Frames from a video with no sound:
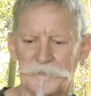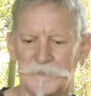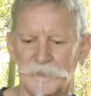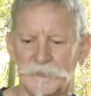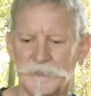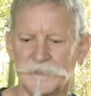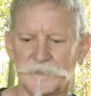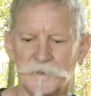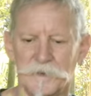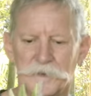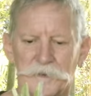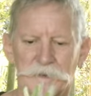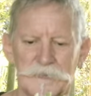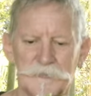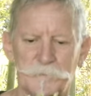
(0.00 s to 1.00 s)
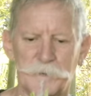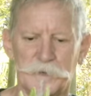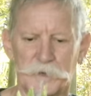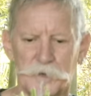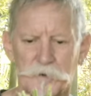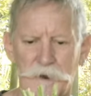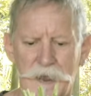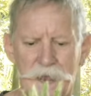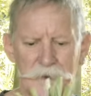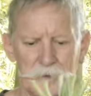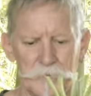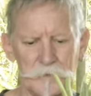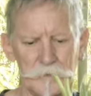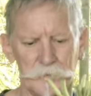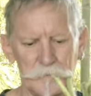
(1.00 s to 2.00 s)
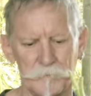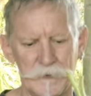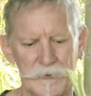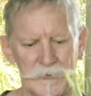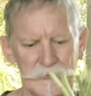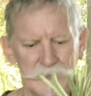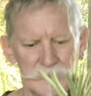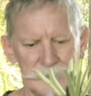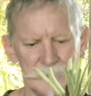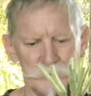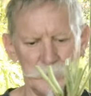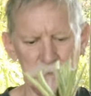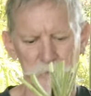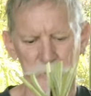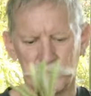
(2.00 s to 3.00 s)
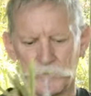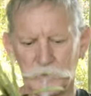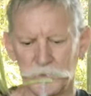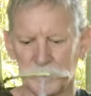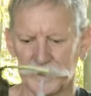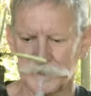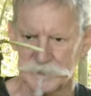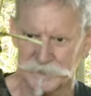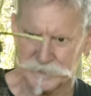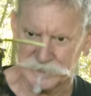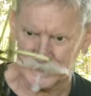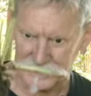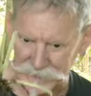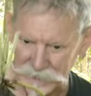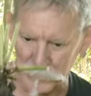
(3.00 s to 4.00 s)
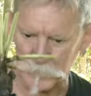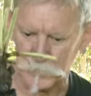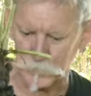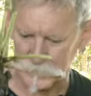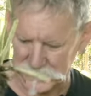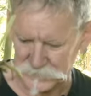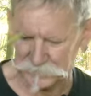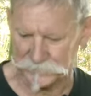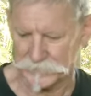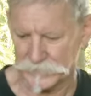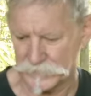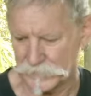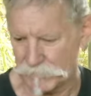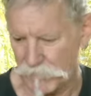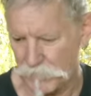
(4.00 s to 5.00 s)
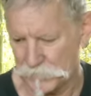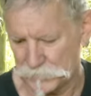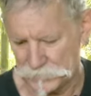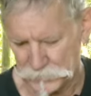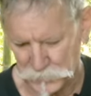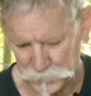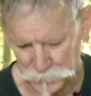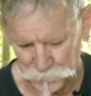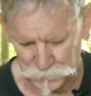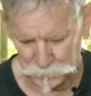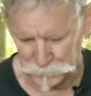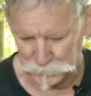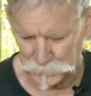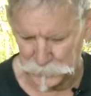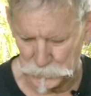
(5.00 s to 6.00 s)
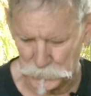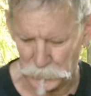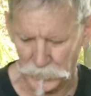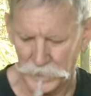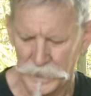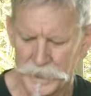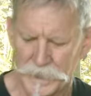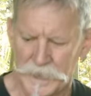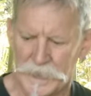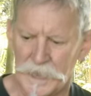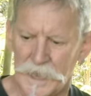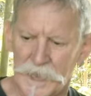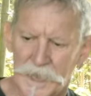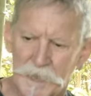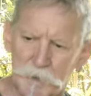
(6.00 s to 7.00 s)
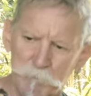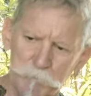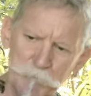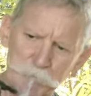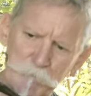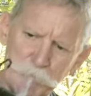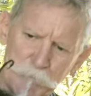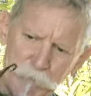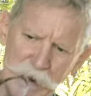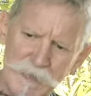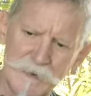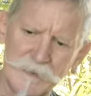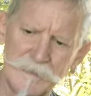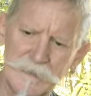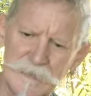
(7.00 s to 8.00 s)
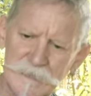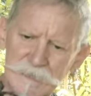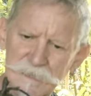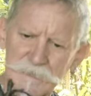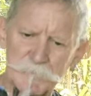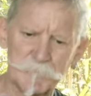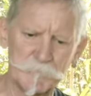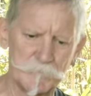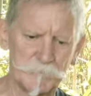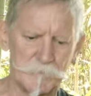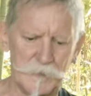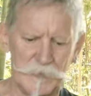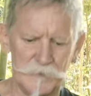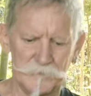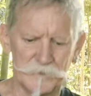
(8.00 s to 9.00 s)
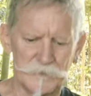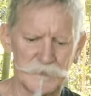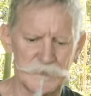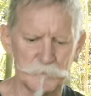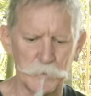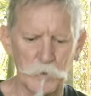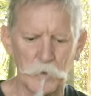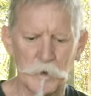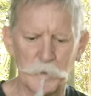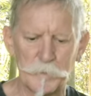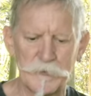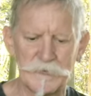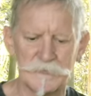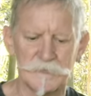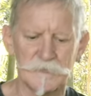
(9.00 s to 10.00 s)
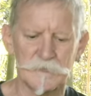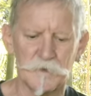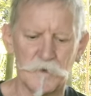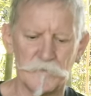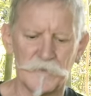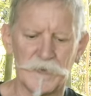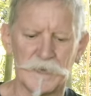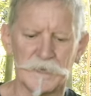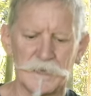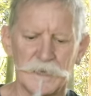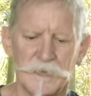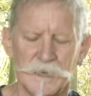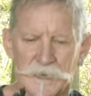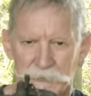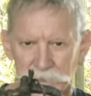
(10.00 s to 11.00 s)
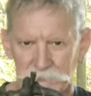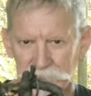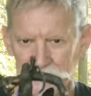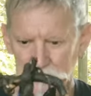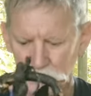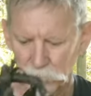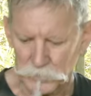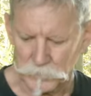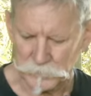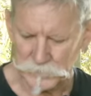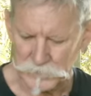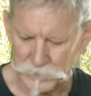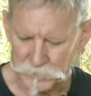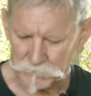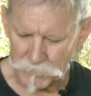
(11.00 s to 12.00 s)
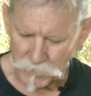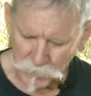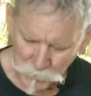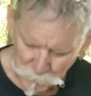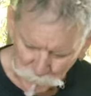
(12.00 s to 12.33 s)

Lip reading: So that's got a nice bit of crown on it already, some good roots. That will definitely grow, no problem at all. Planting this, even smaller pieces of it, these will also grow,